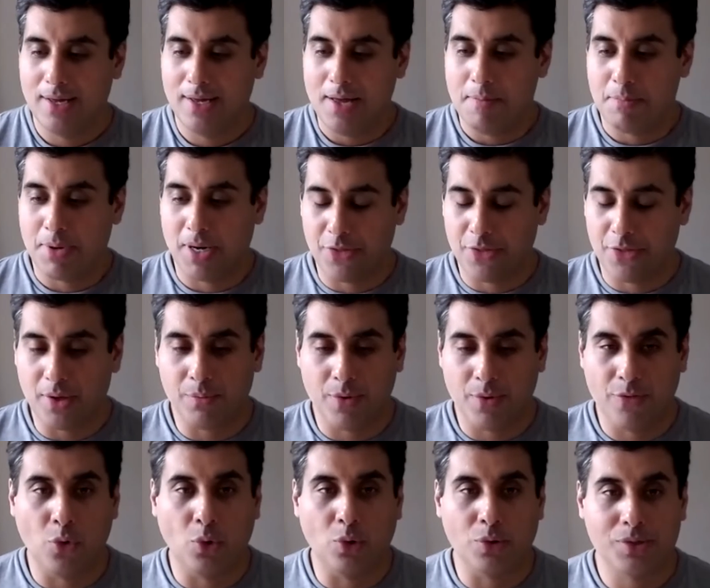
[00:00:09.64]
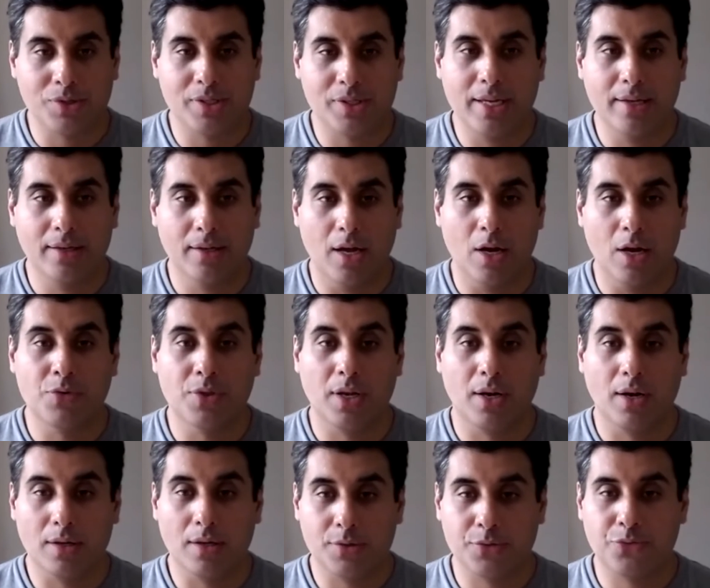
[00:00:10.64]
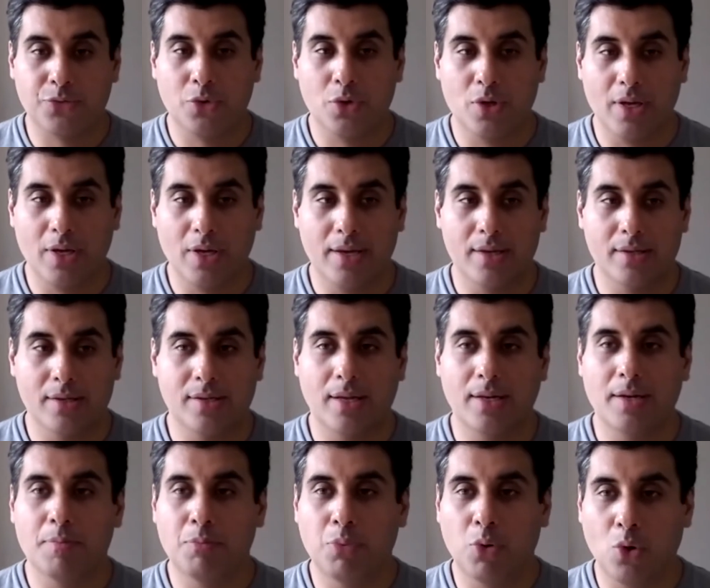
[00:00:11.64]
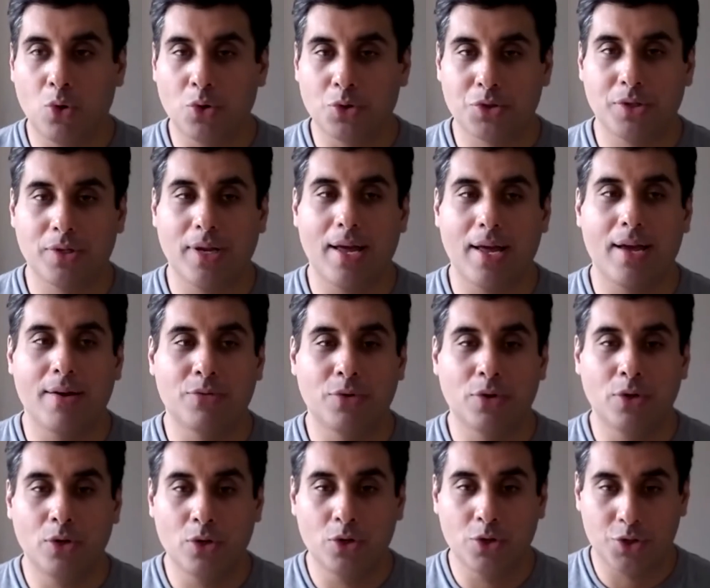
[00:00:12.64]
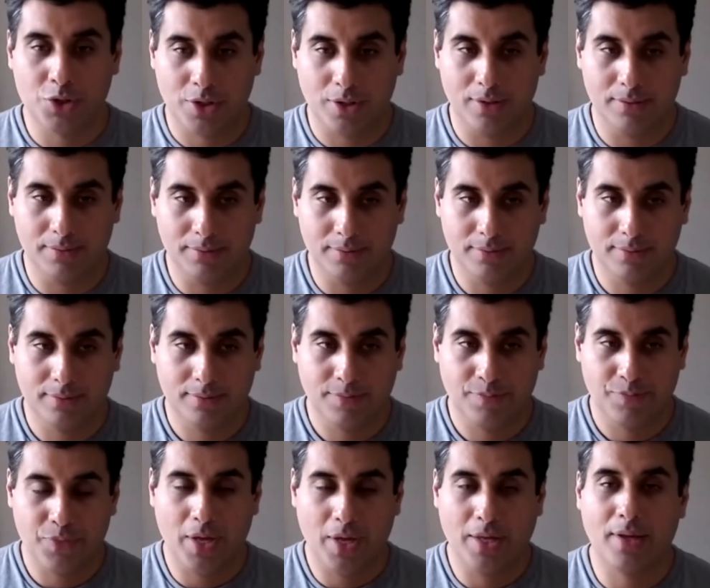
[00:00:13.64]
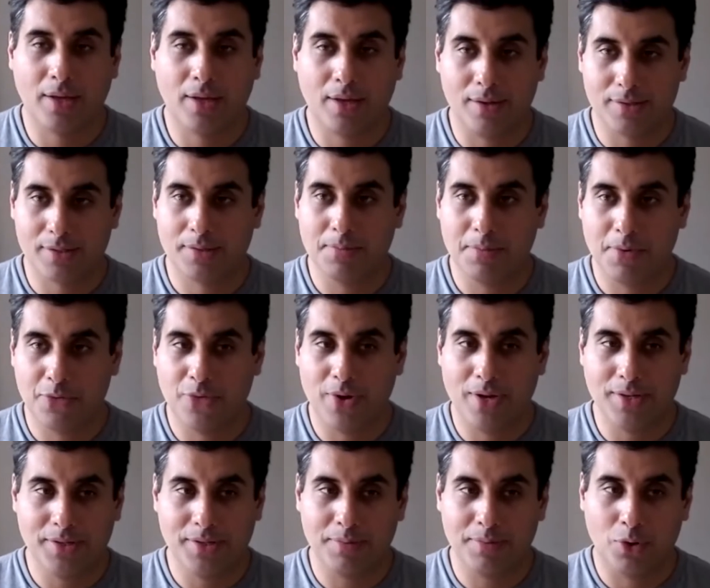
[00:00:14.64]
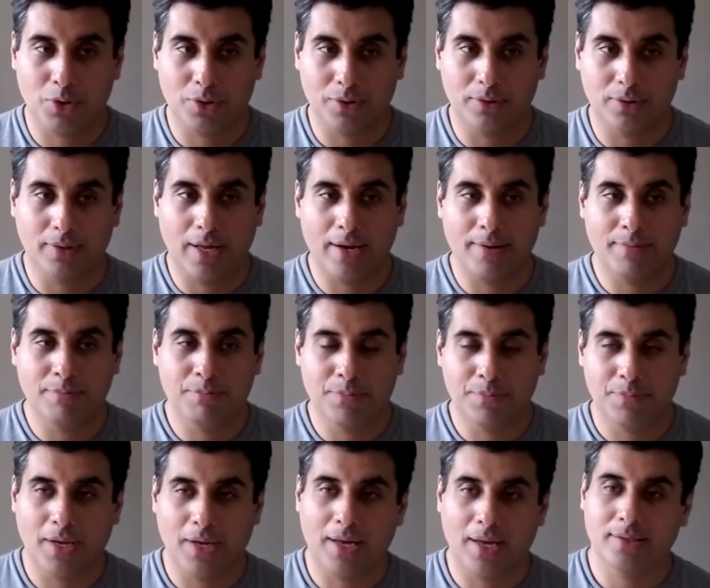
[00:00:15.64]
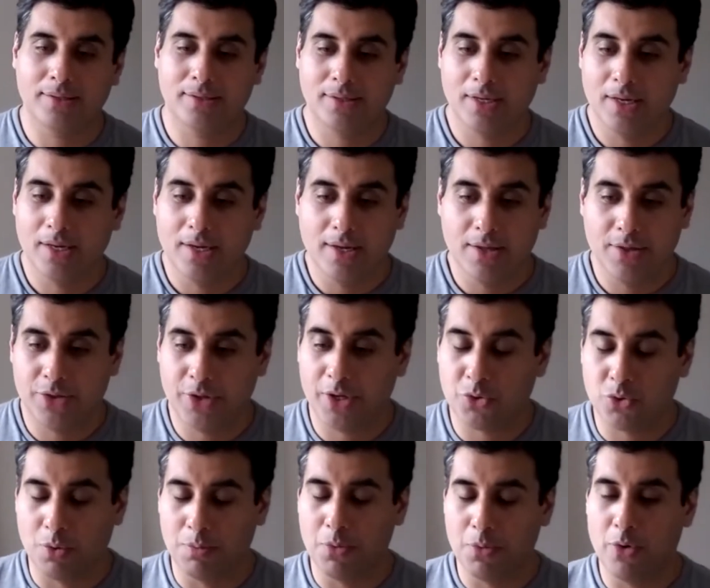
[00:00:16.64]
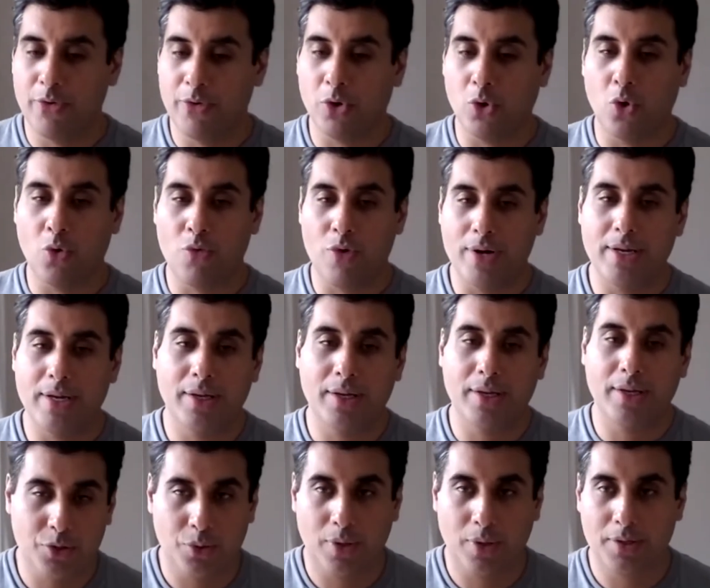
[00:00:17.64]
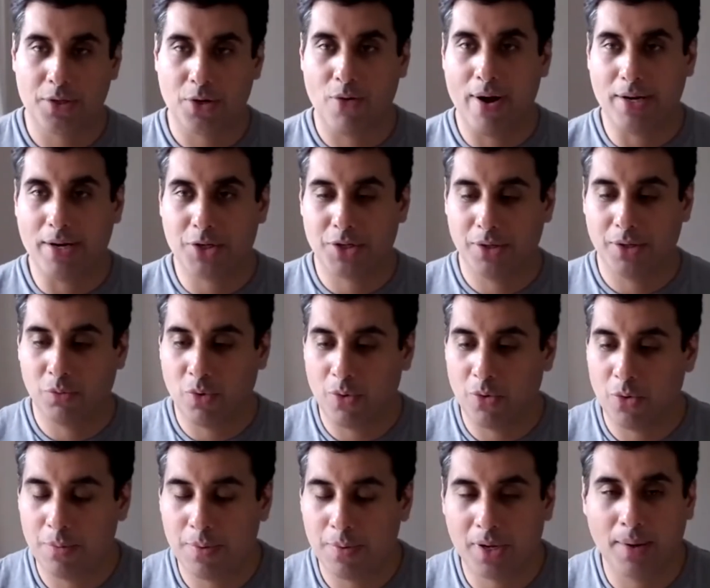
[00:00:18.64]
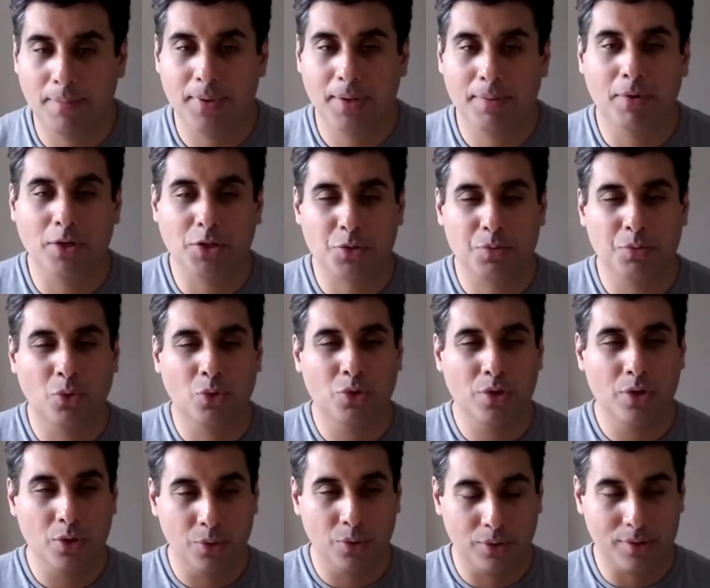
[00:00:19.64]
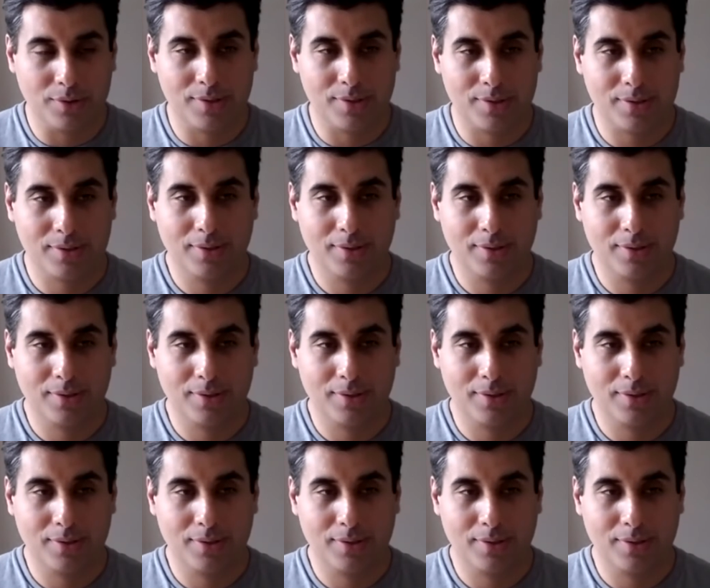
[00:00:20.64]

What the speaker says: But I think we've all seen over the last few years an important evolution in the customer-facing model. And things are moving already into a direction where we're becoming much more nuanced